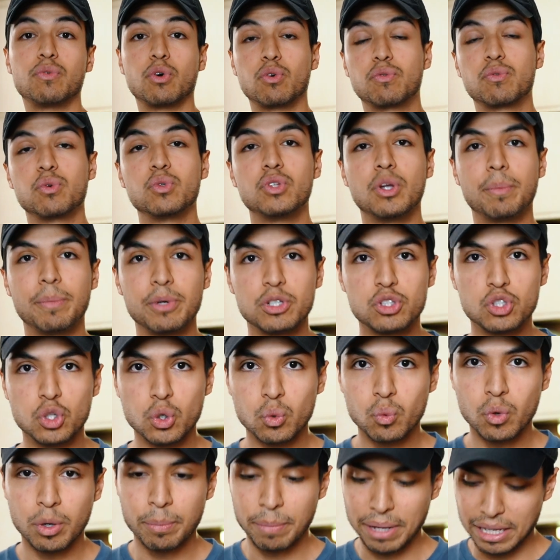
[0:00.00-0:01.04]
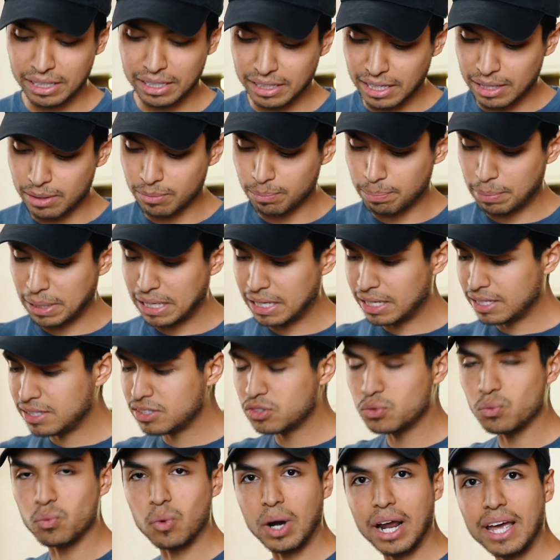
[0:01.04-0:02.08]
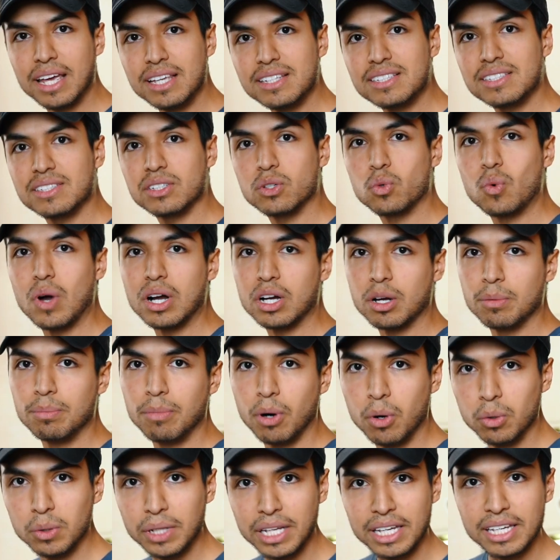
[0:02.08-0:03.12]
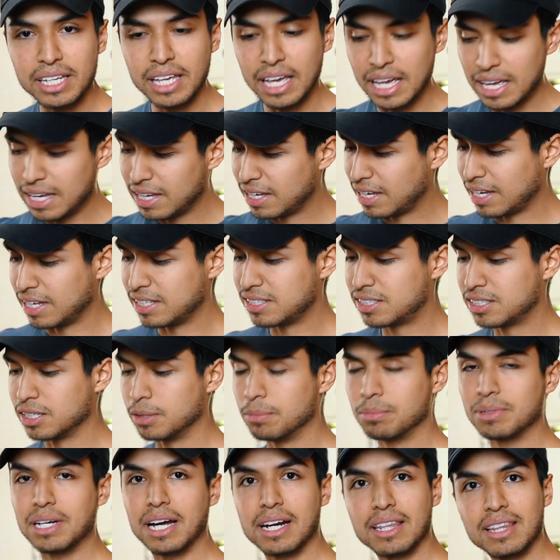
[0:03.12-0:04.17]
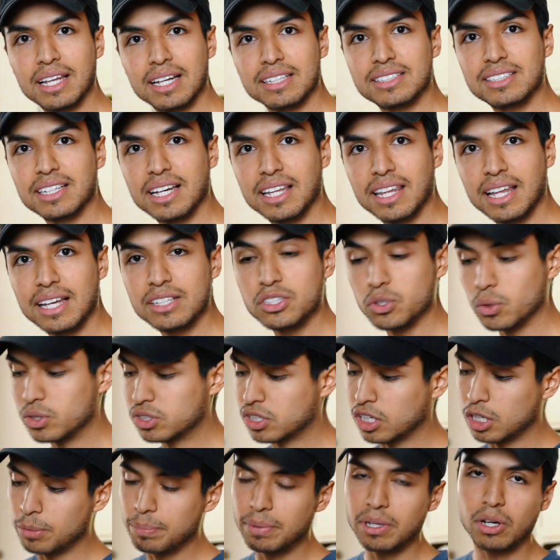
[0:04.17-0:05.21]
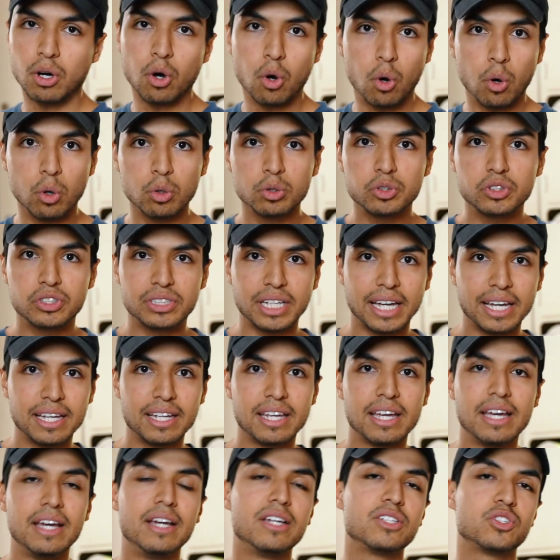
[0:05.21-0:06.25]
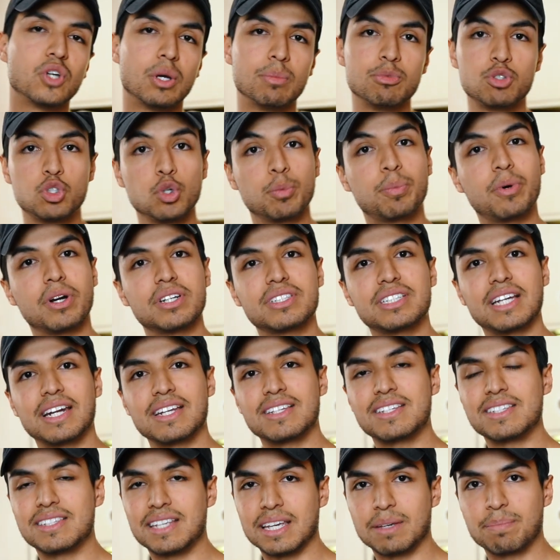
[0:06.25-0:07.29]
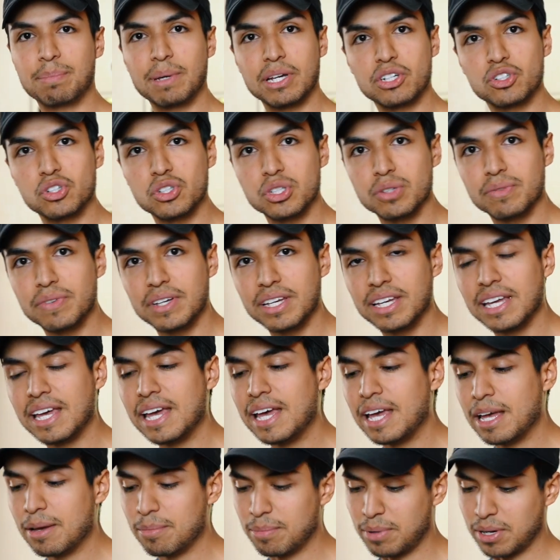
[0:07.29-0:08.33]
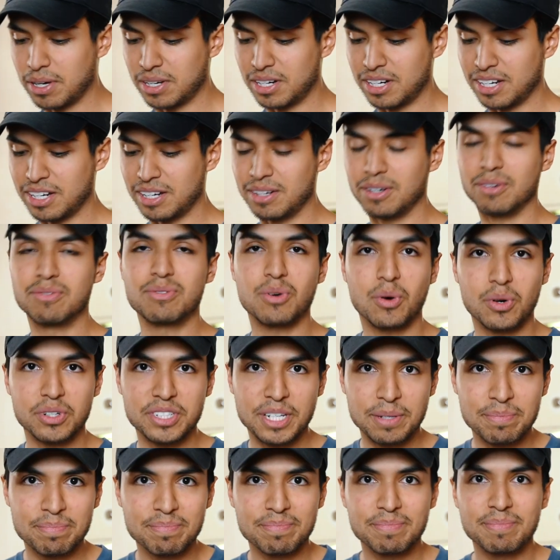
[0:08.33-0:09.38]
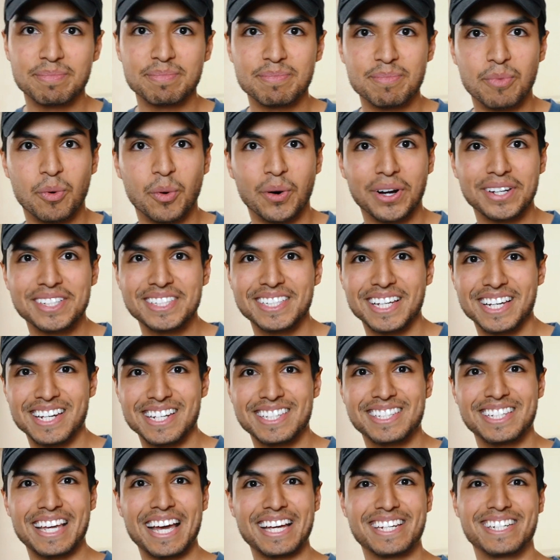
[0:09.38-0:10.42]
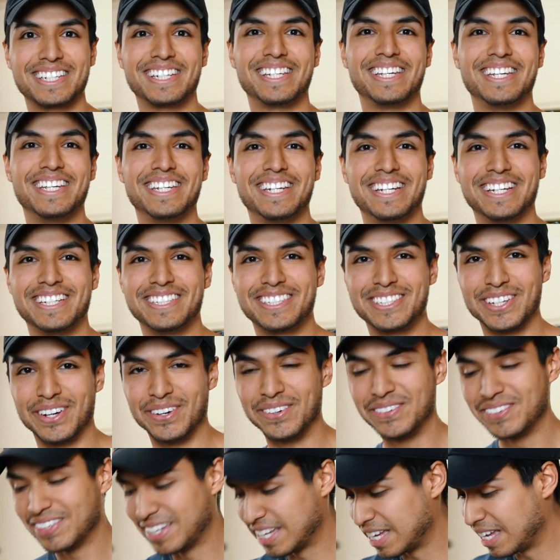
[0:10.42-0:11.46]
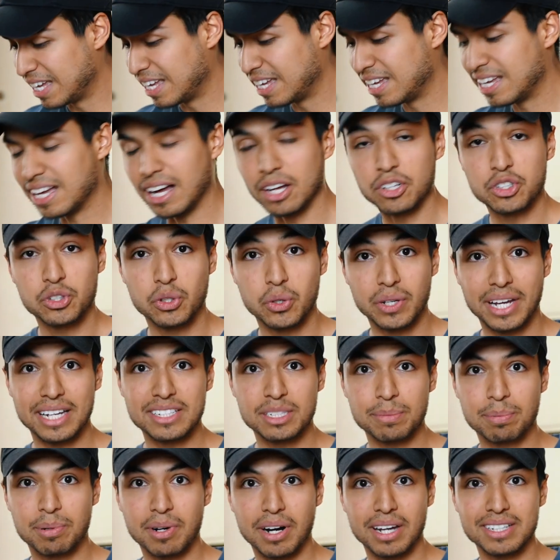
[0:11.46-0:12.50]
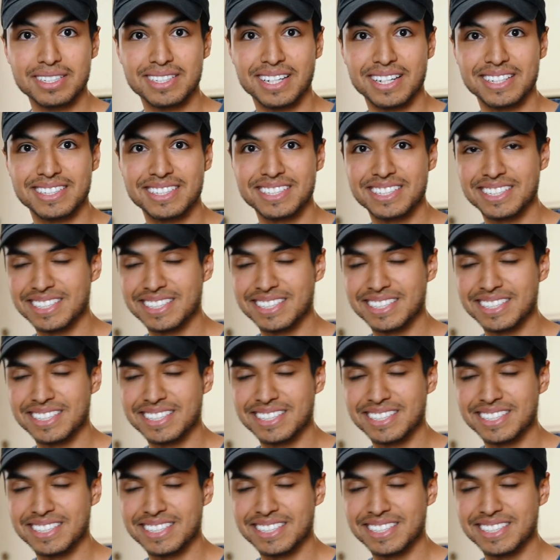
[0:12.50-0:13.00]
for food number 2, we're making beans, rice, guacamole, and some carne asada. So it's gonna be a whole set. So I'm super excited to take pictures of it, but of course I'm more excited to actually eat it. So I'll show you guys the process.